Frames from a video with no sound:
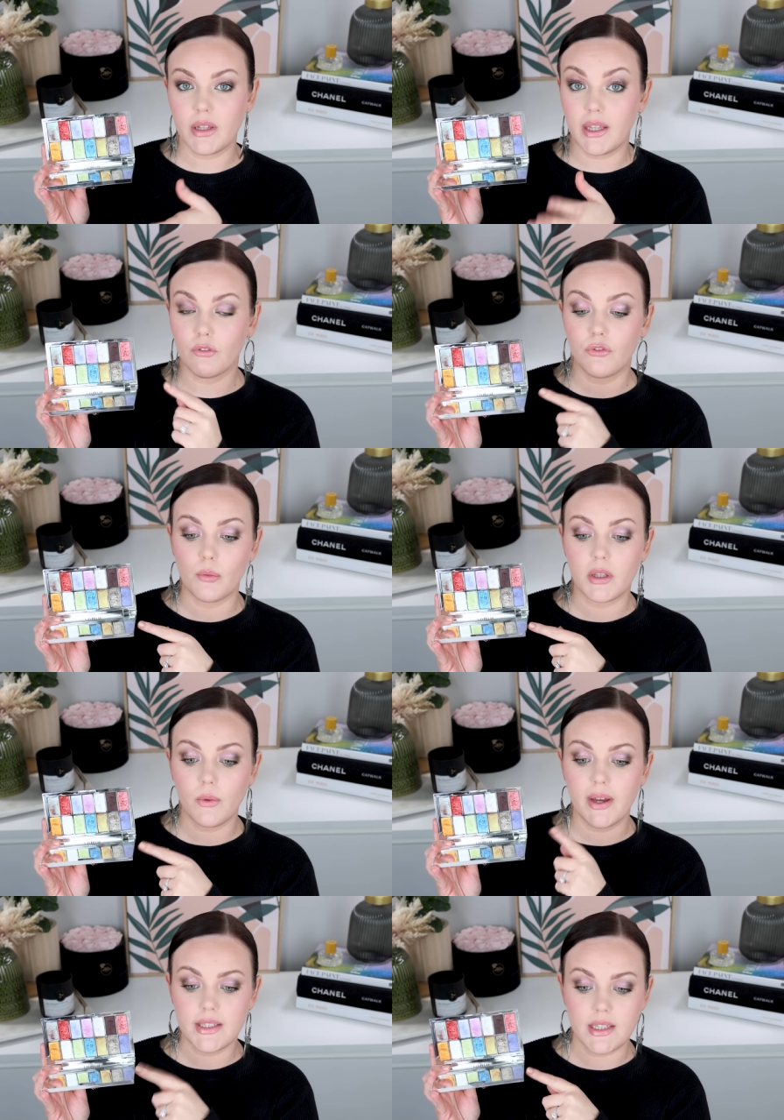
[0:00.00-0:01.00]
But like formula
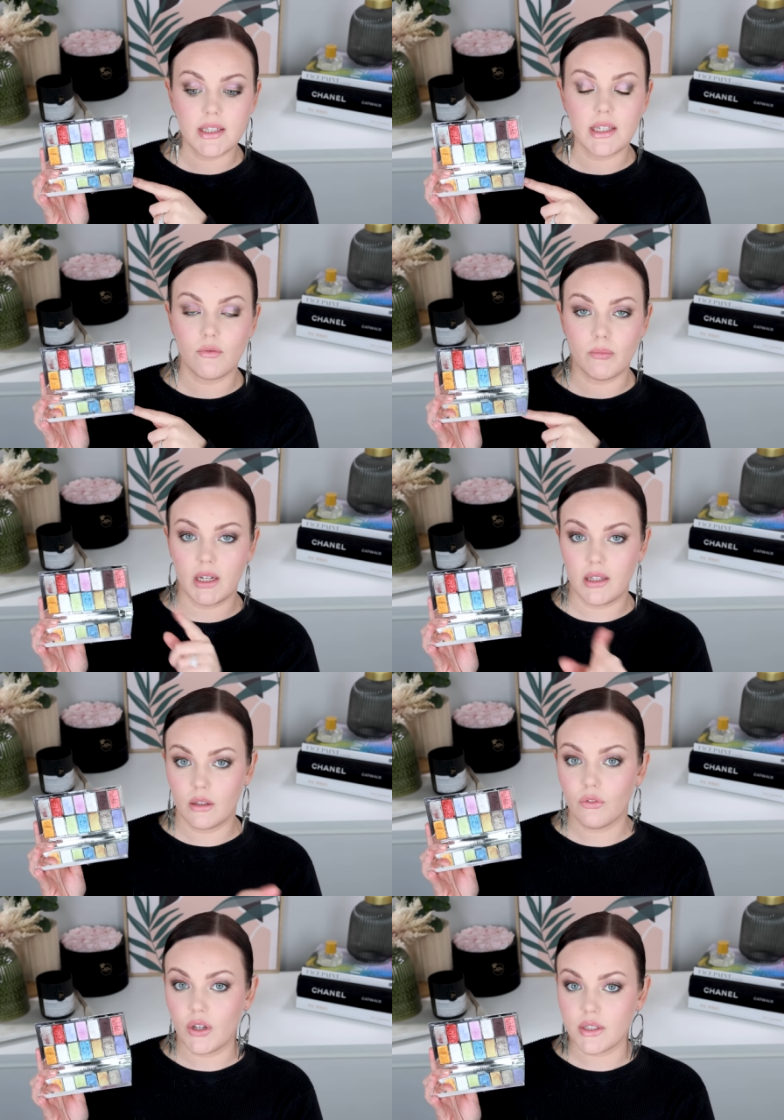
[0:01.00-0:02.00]
wise, this is even better than
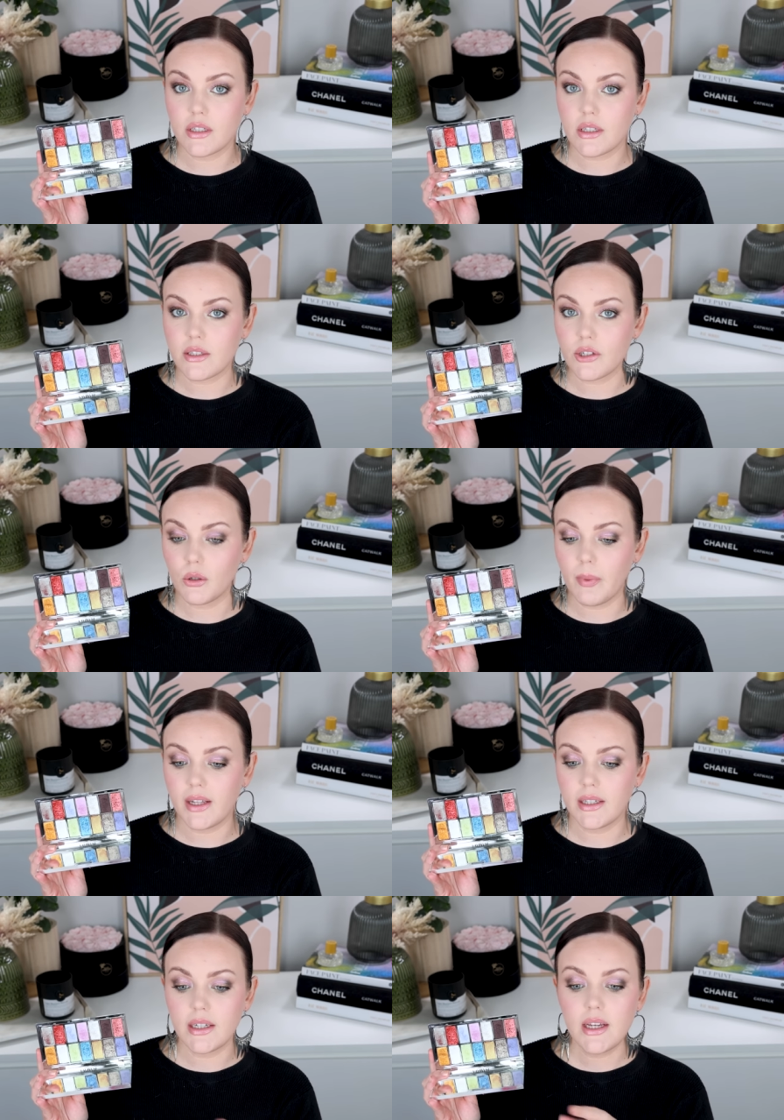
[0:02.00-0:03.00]
the first industrial
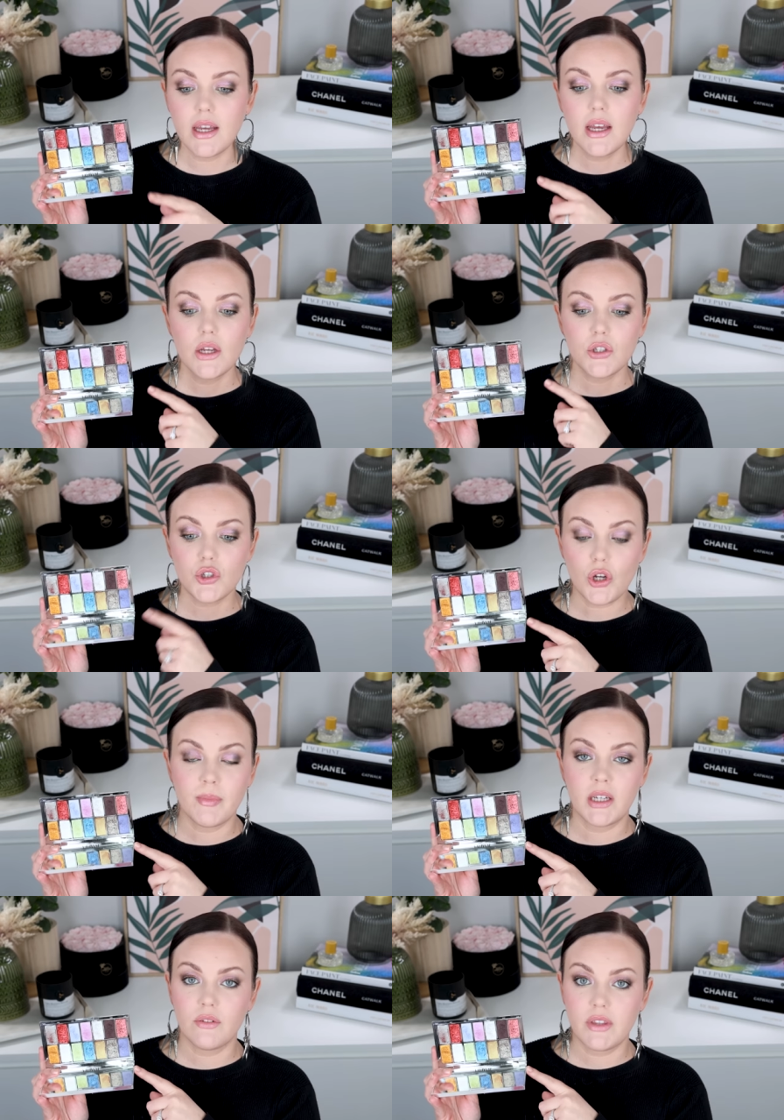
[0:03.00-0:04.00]
palette so
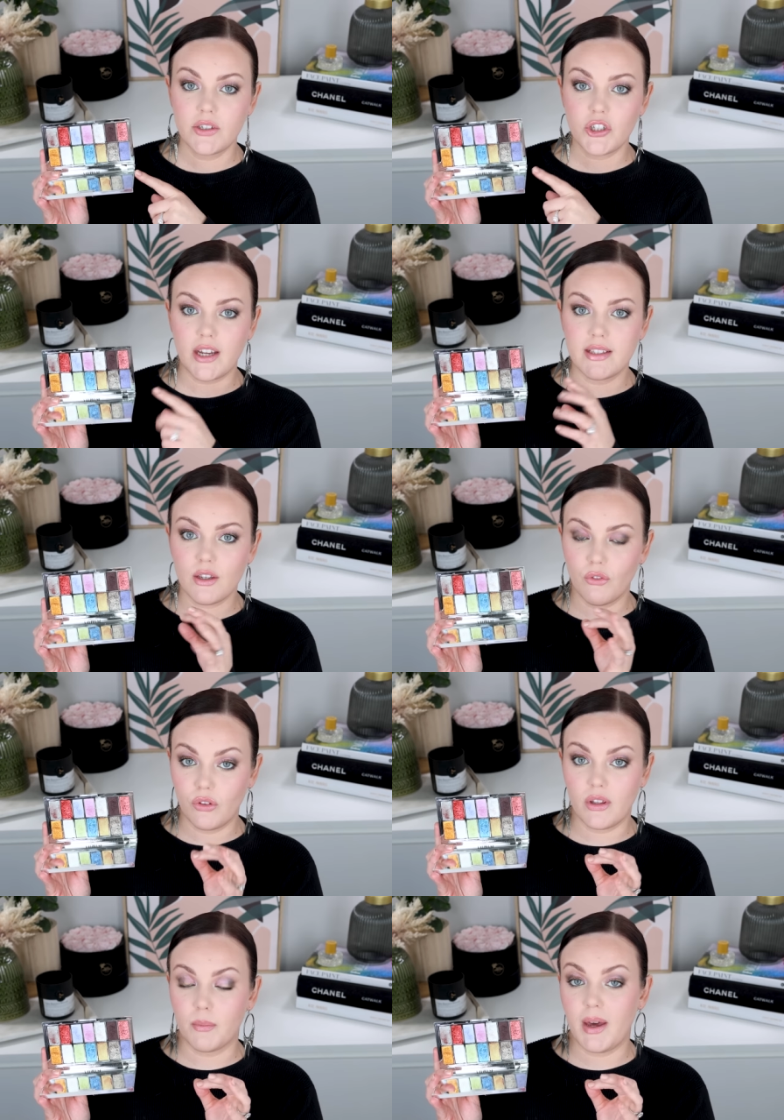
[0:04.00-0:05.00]
many of these shades
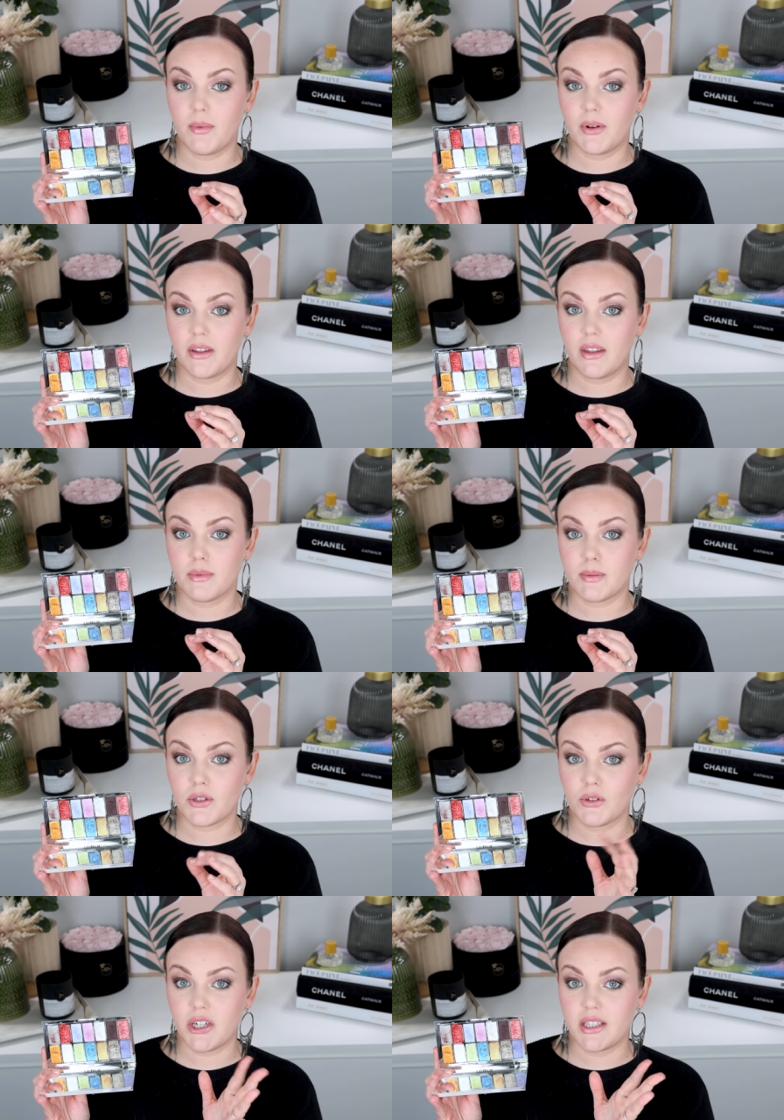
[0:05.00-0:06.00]
feel like Pat McGrath Lab
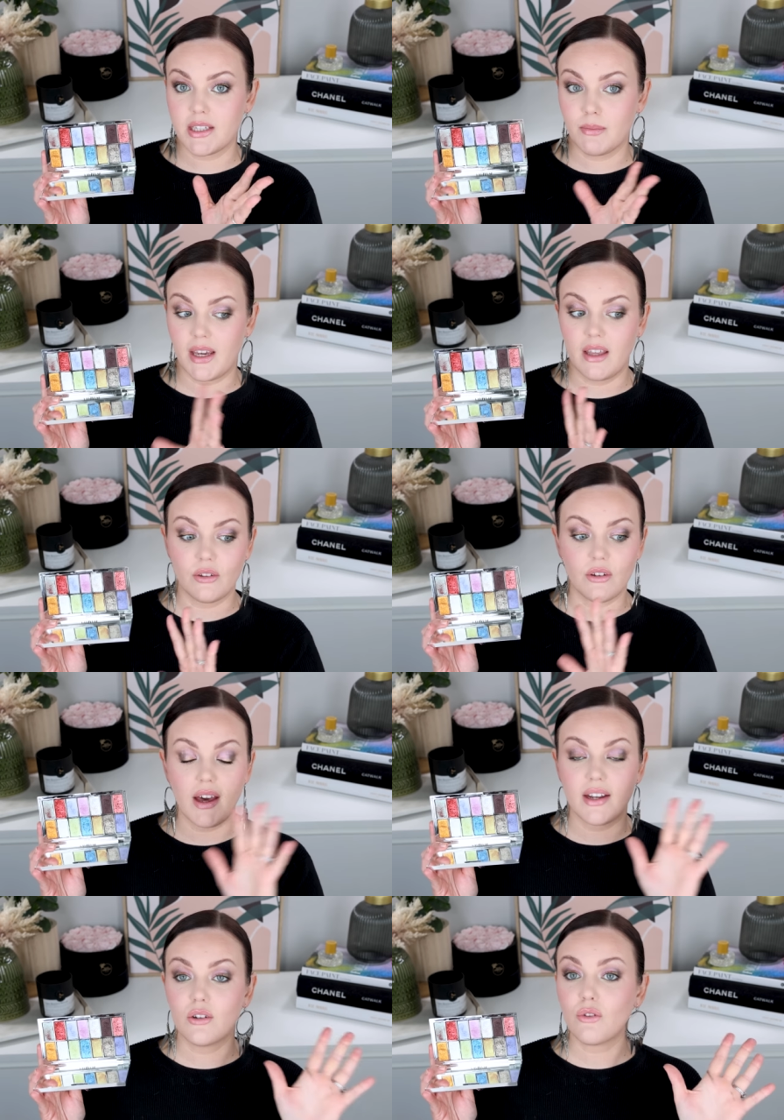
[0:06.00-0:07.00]
special shades to me. And look,
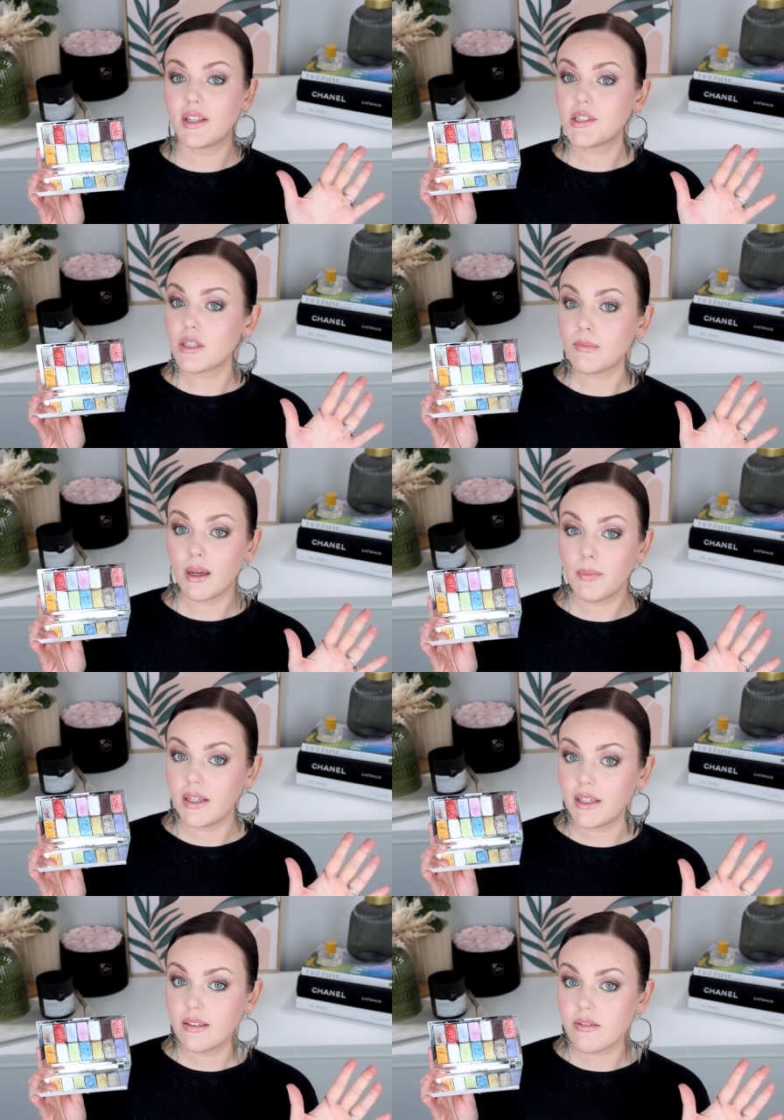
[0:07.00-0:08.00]
I don't know if that's just my
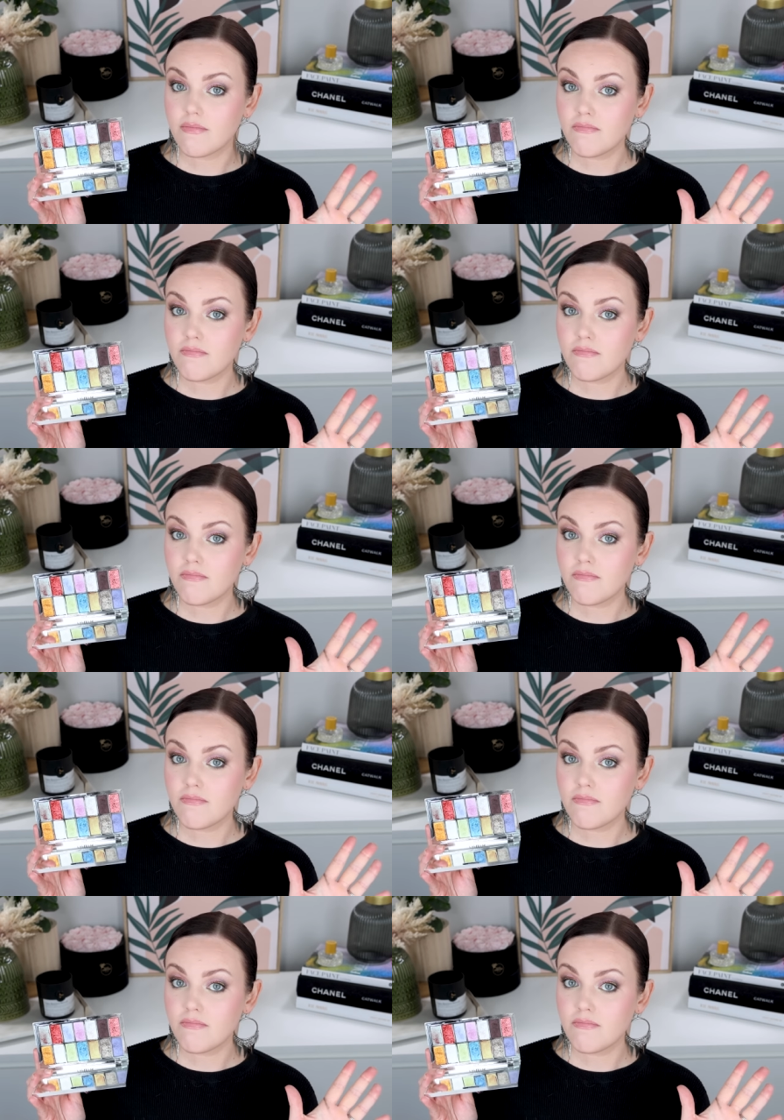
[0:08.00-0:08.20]
opinion,